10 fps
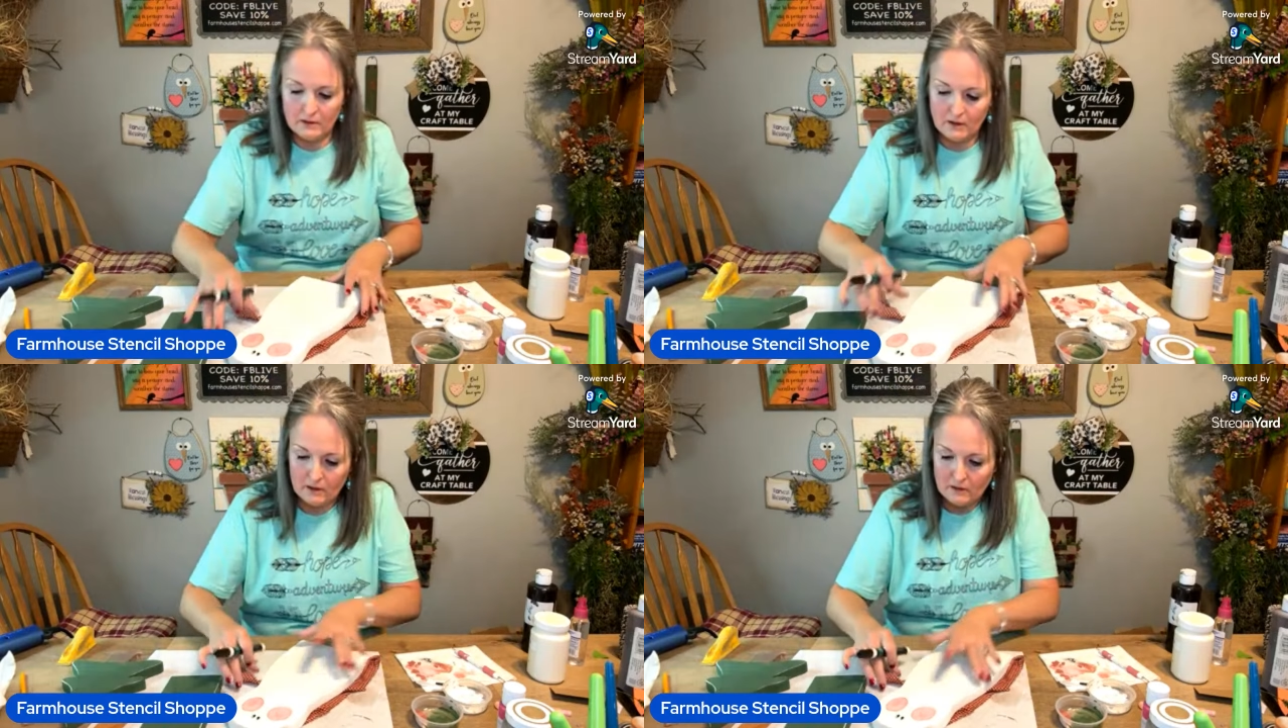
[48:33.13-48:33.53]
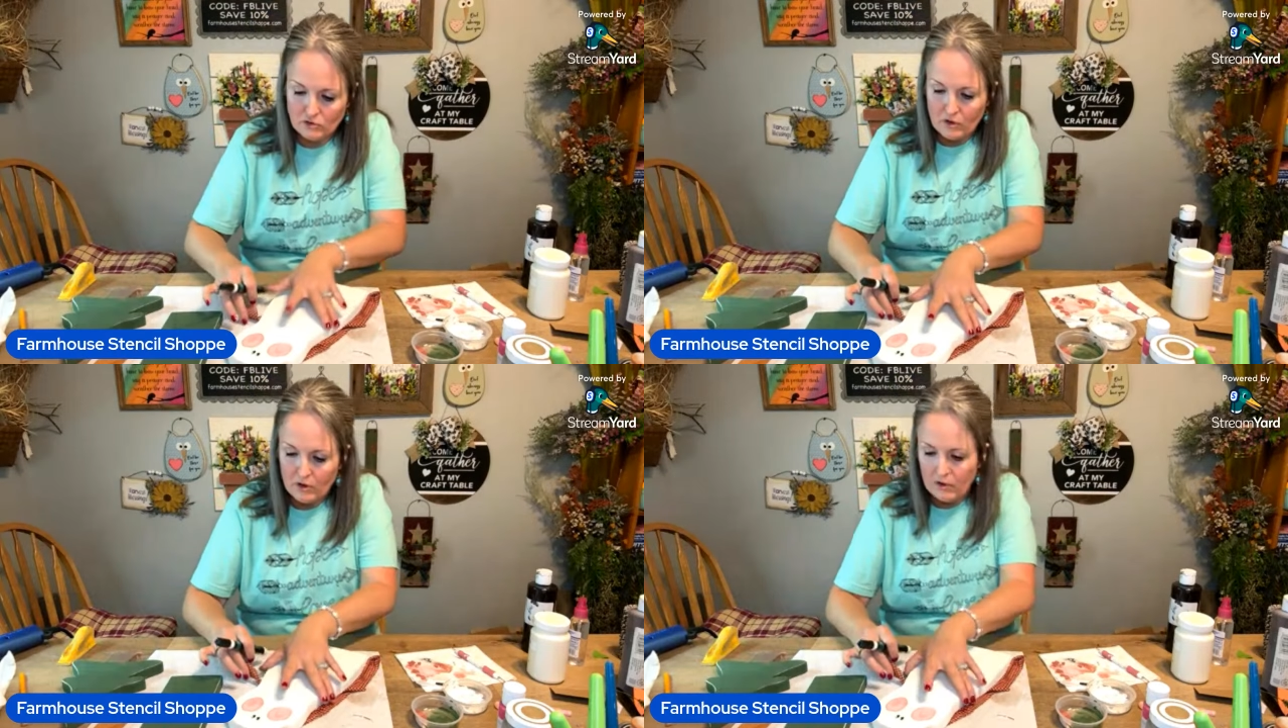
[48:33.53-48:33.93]
and
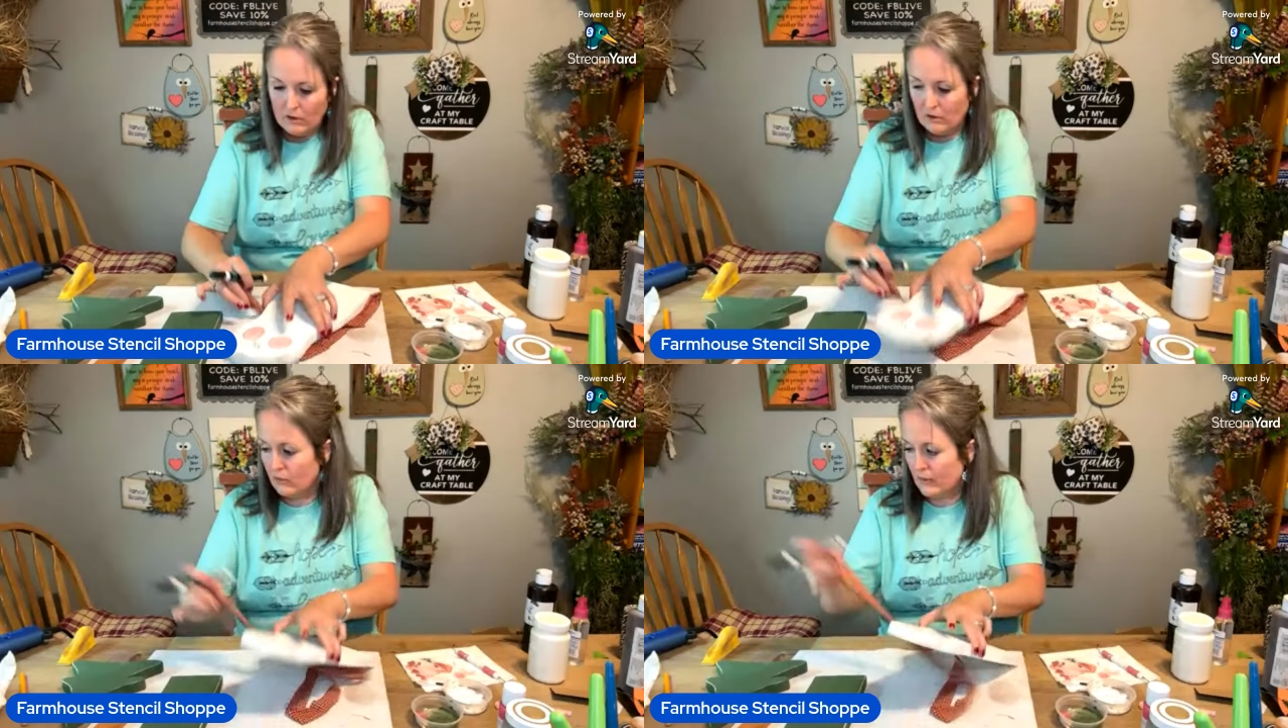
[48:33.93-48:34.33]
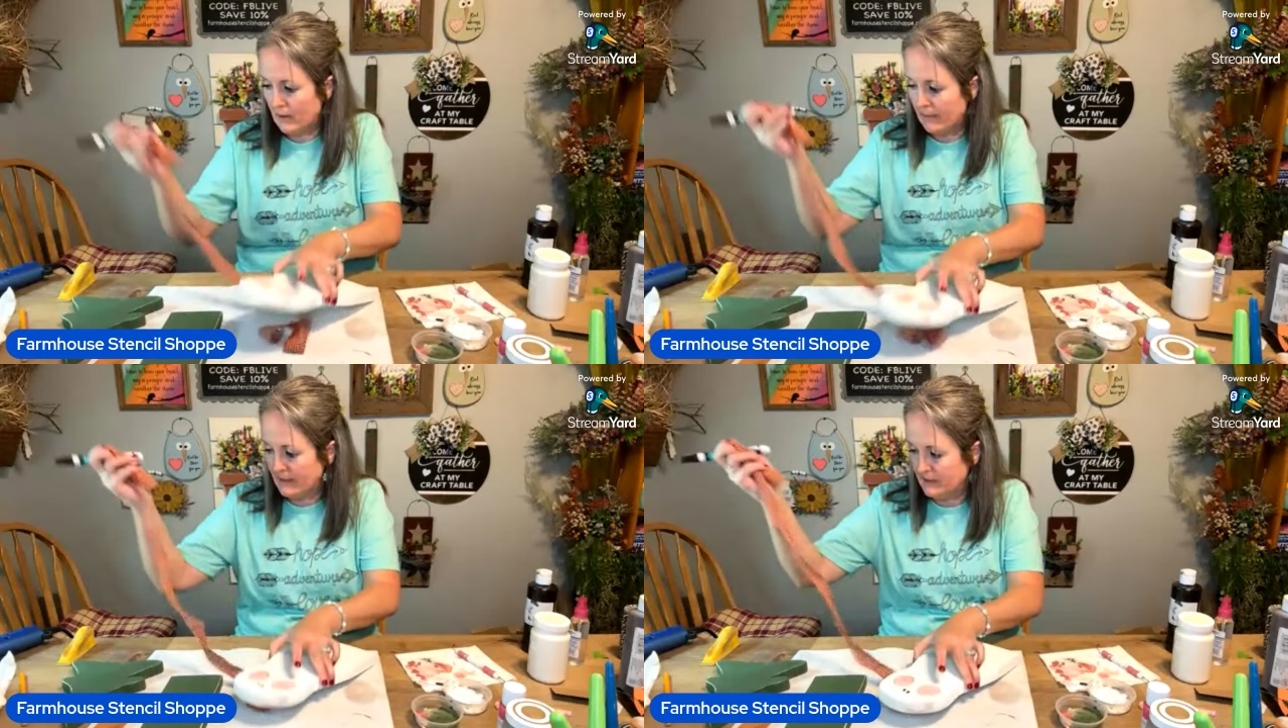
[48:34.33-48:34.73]
draw around
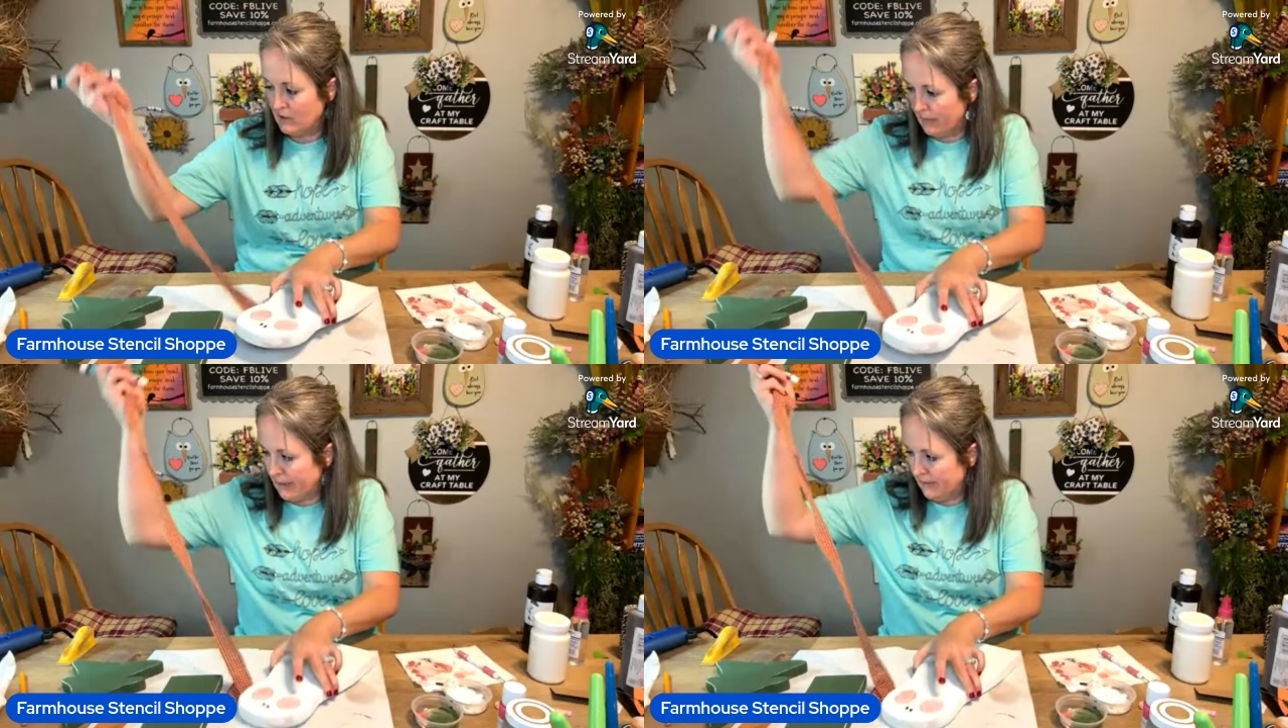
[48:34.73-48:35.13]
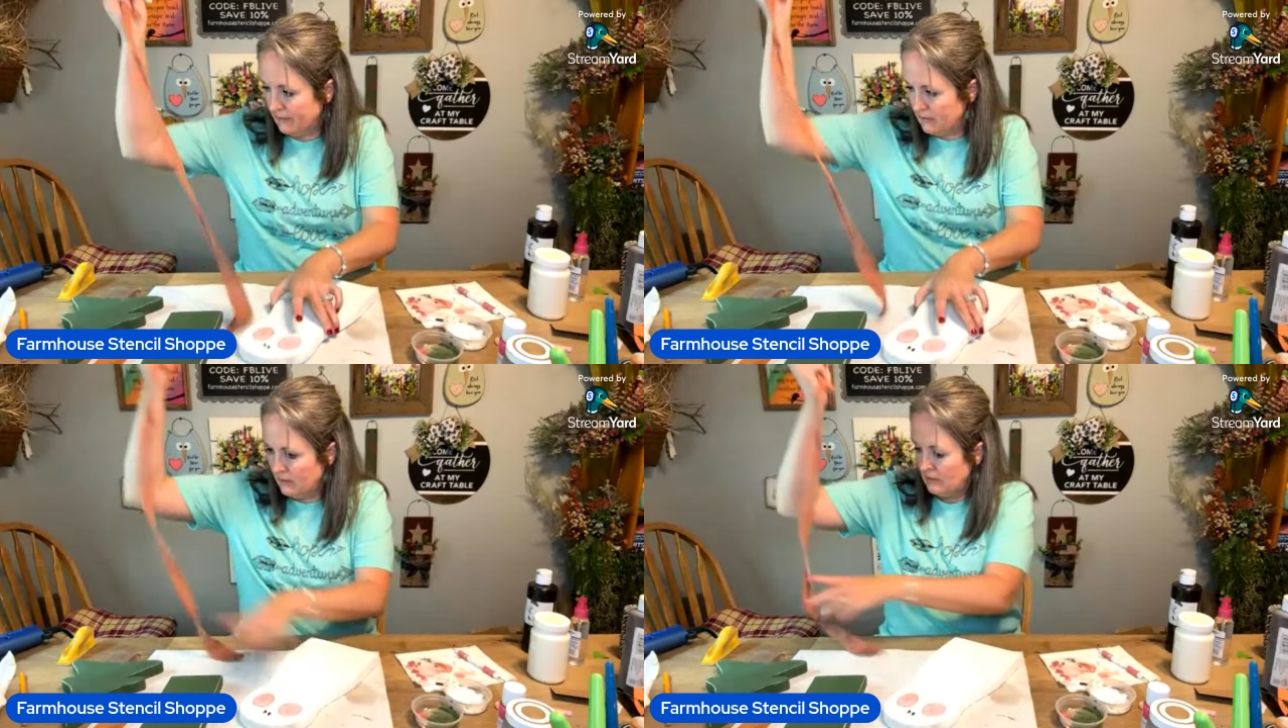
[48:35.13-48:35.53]
my snowman.